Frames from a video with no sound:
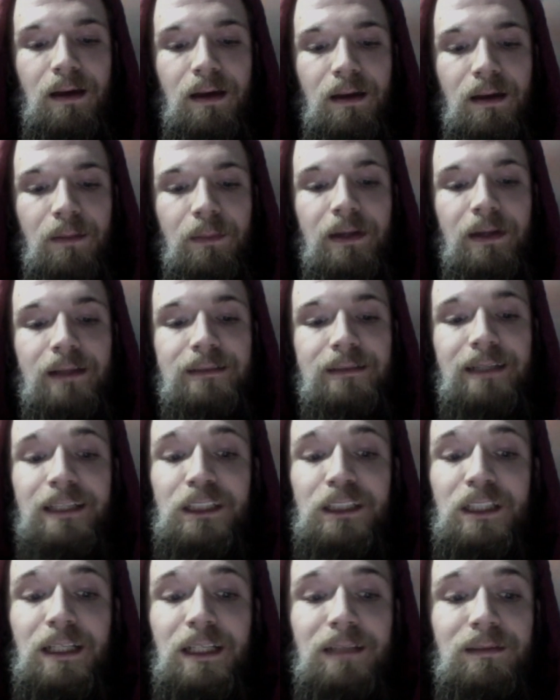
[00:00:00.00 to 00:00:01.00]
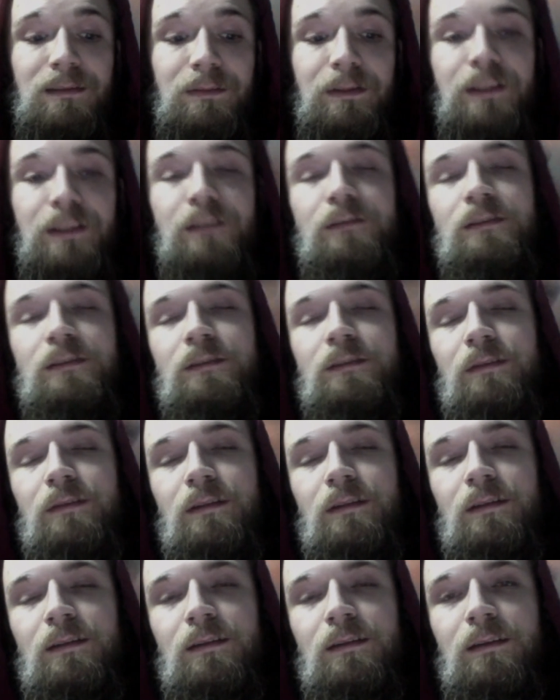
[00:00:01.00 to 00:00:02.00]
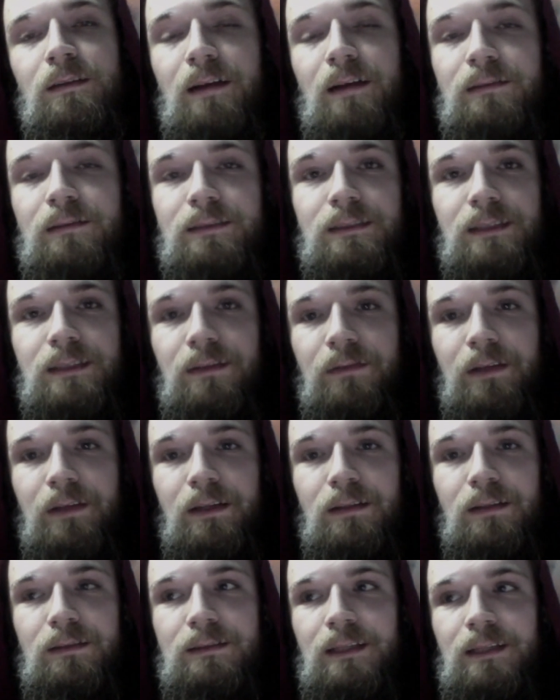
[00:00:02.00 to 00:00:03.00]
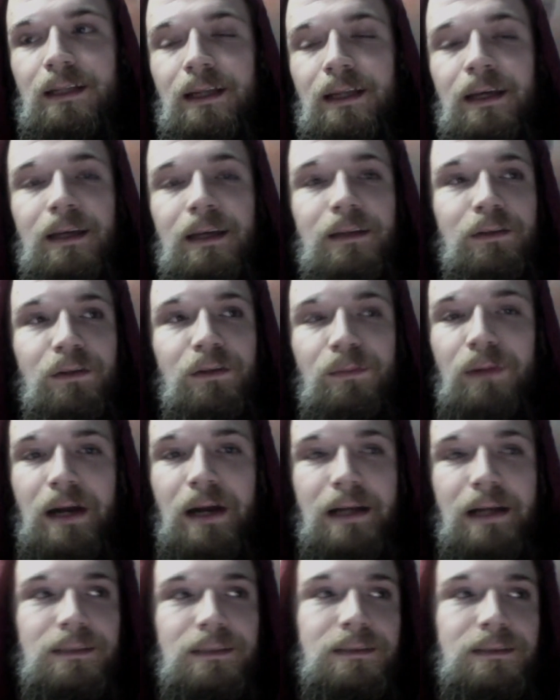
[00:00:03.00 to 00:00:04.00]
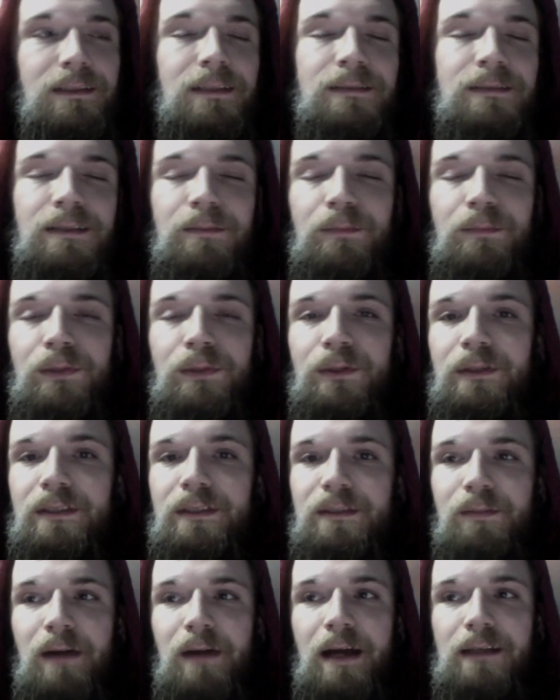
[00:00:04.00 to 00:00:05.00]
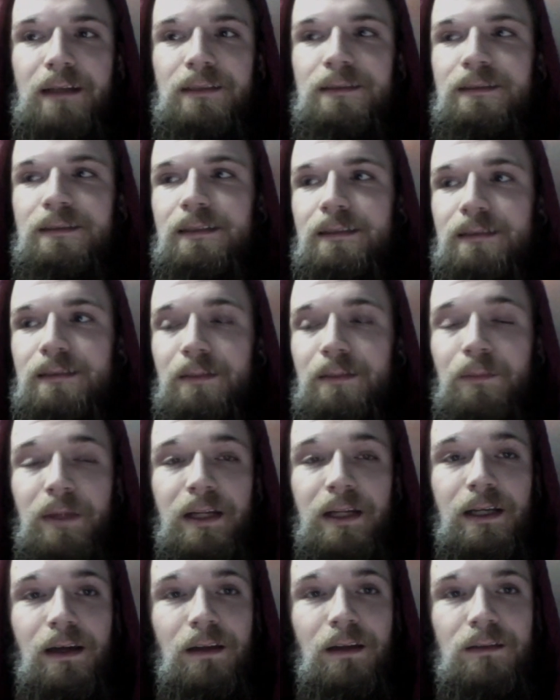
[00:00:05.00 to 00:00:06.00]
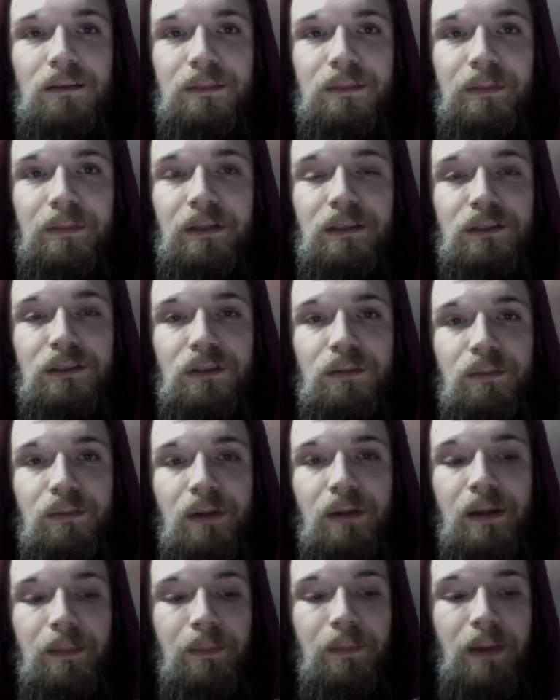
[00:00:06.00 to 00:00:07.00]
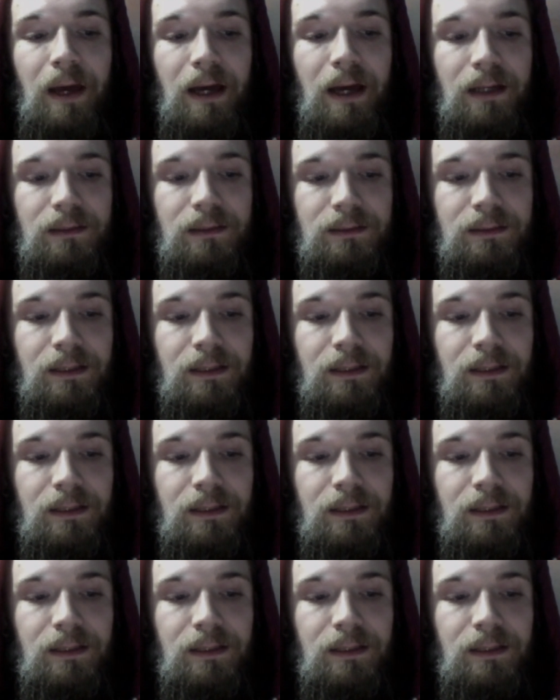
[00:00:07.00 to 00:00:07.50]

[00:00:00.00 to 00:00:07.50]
Meditation has been used for thousands of years in Hindu practices and Buddhist practices and many other spiritual paths.